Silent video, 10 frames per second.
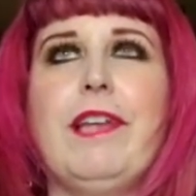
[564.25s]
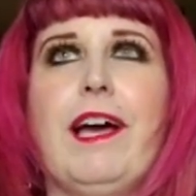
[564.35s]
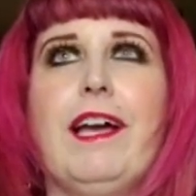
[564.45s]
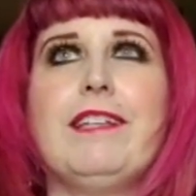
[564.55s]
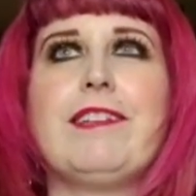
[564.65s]

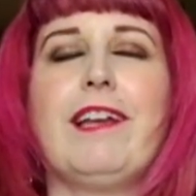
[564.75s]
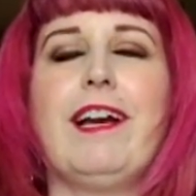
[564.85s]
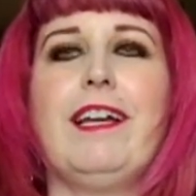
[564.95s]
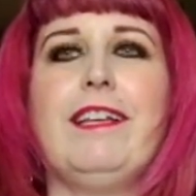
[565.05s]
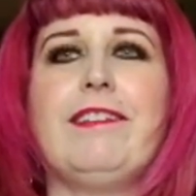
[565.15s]
that
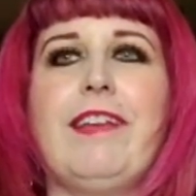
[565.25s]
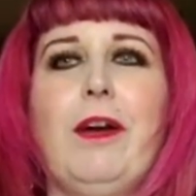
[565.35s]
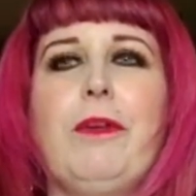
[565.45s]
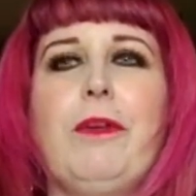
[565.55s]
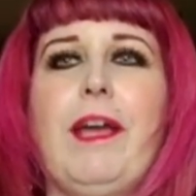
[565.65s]
I say, okay,